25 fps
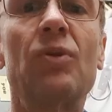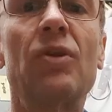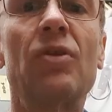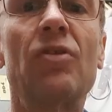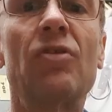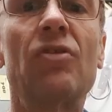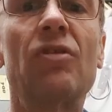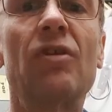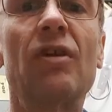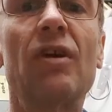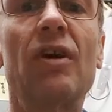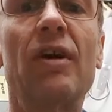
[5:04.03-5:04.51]
a
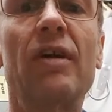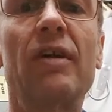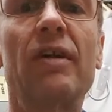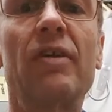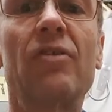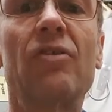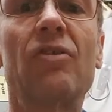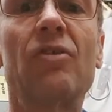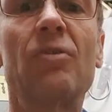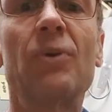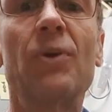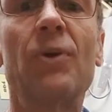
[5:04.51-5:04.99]

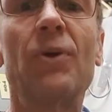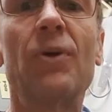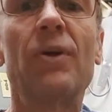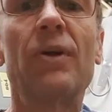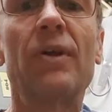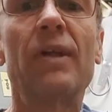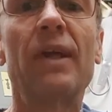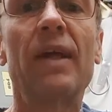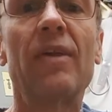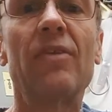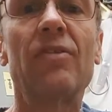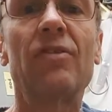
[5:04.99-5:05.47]
slightly
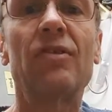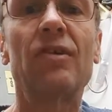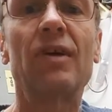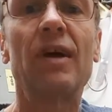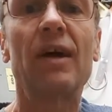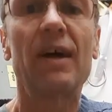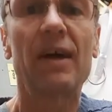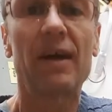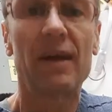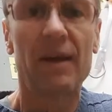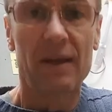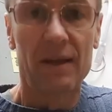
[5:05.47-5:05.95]
smaller, that's
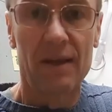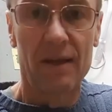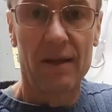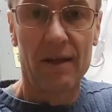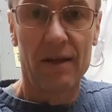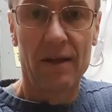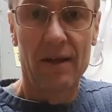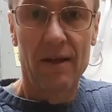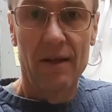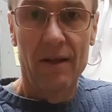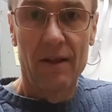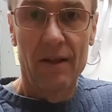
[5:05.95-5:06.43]
a
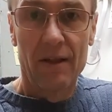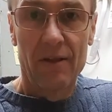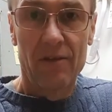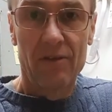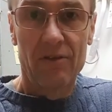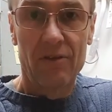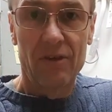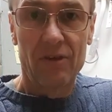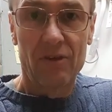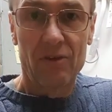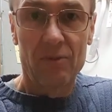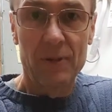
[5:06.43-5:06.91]

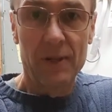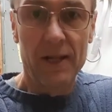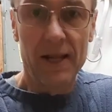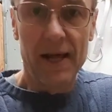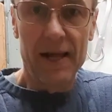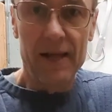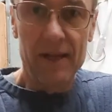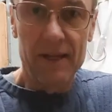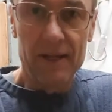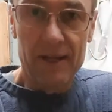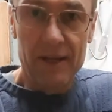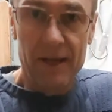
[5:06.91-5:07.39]
6mm
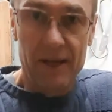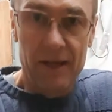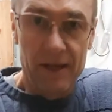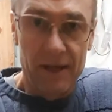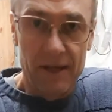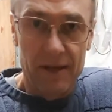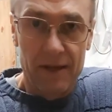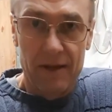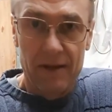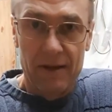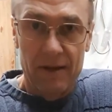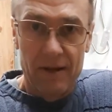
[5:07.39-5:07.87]
Allen
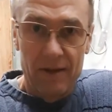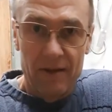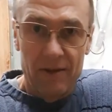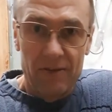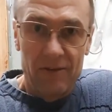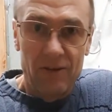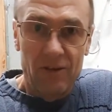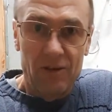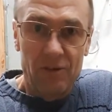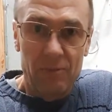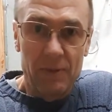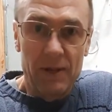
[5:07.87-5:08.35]
key.
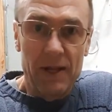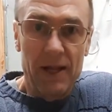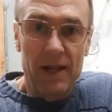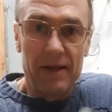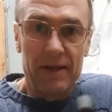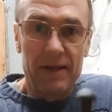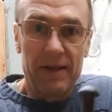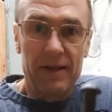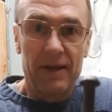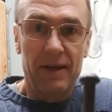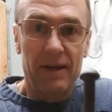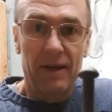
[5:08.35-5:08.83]
6mm
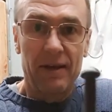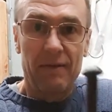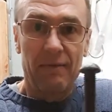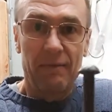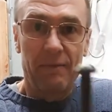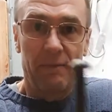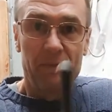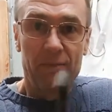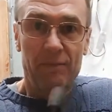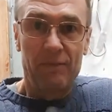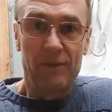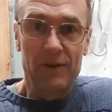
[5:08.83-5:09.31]
Allen key
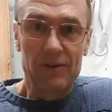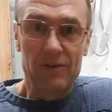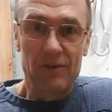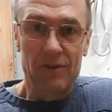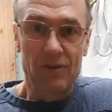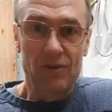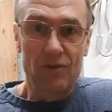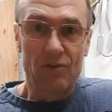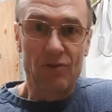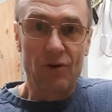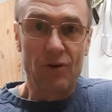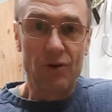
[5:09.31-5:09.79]
fits
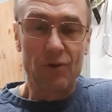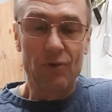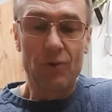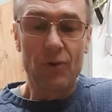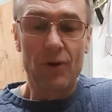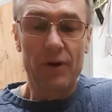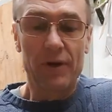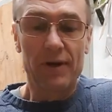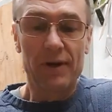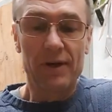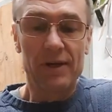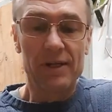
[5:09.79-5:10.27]
in the drill
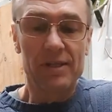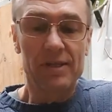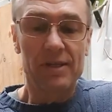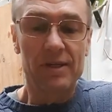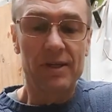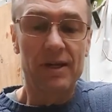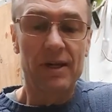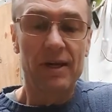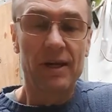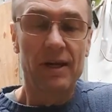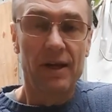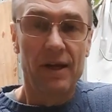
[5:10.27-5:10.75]
quite
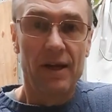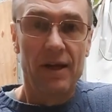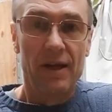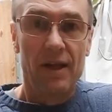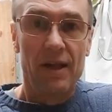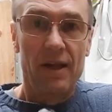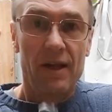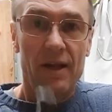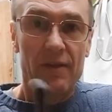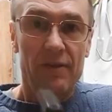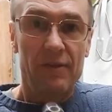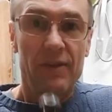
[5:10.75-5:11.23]
nicely.
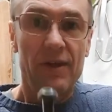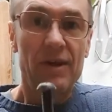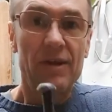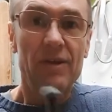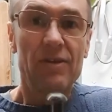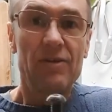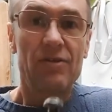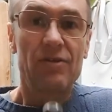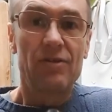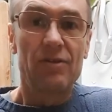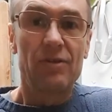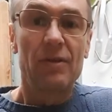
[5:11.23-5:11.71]

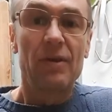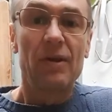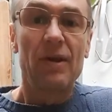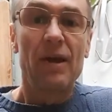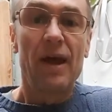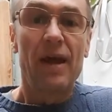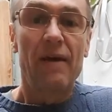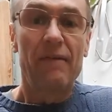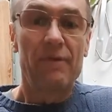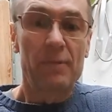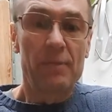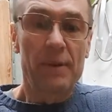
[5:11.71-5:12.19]
These
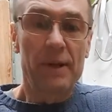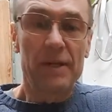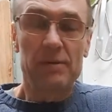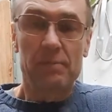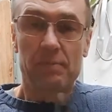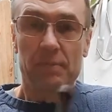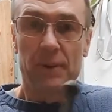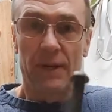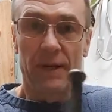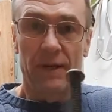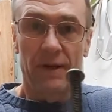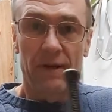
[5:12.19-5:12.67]
have a
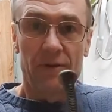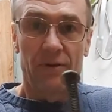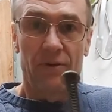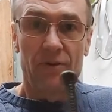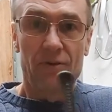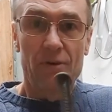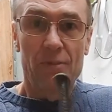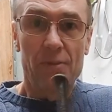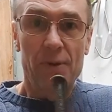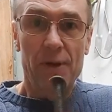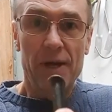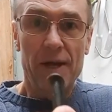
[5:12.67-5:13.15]
much bigger
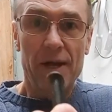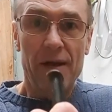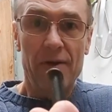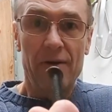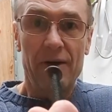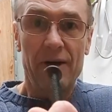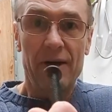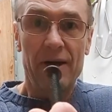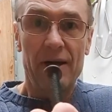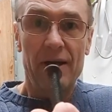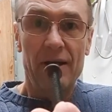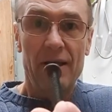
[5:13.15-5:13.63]
gripping
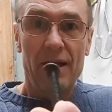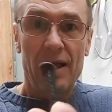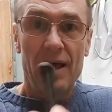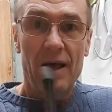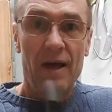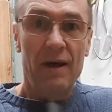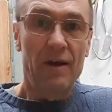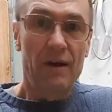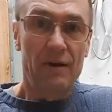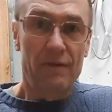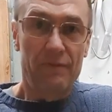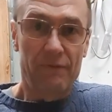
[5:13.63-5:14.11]
area,
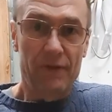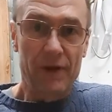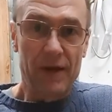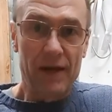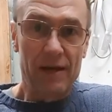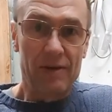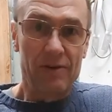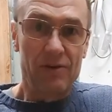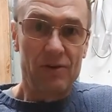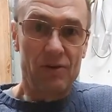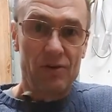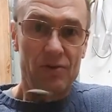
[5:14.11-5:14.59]
and I've
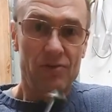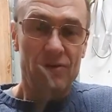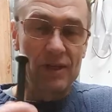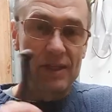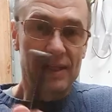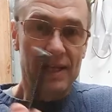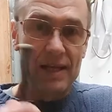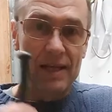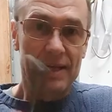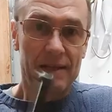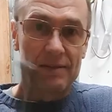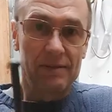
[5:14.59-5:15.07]
found using
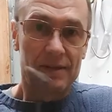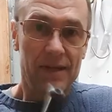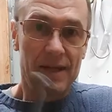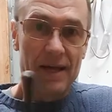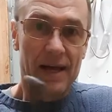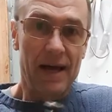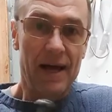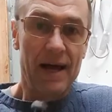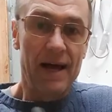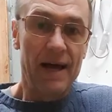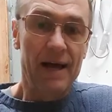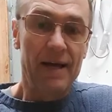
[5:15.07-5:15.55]
the
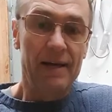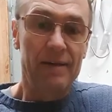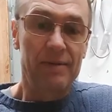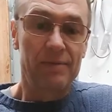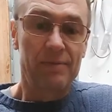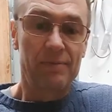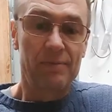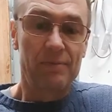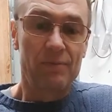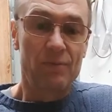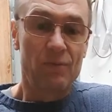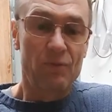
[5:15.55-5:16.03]
hard
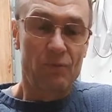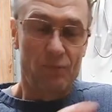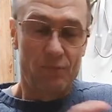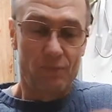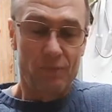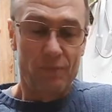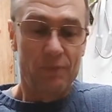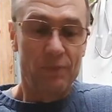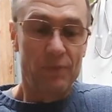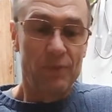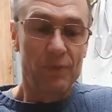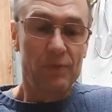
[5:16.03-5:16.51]

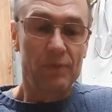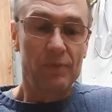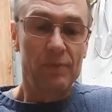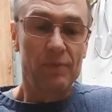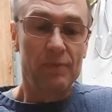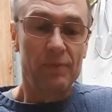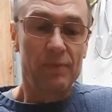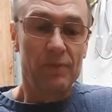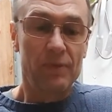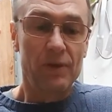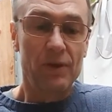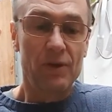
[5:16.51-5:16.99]

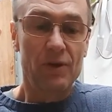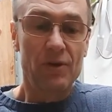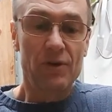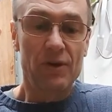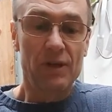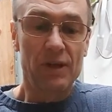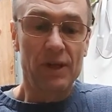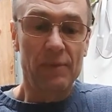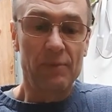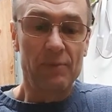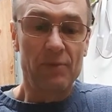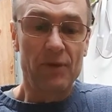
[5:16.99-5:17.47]

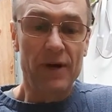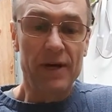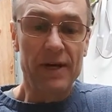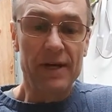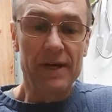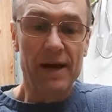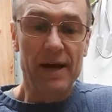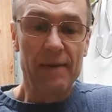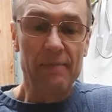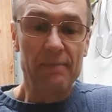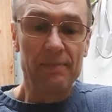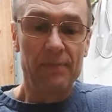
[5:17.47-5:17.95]
eucalypt red
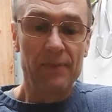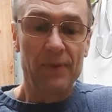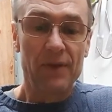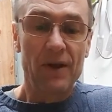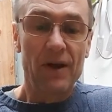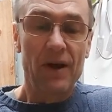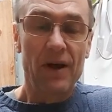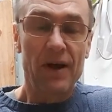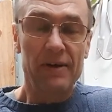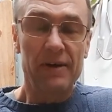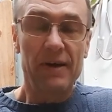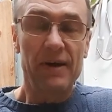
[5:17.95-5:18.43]
gum,
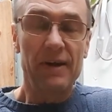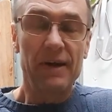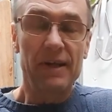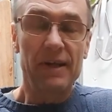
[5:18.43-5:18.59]
I don't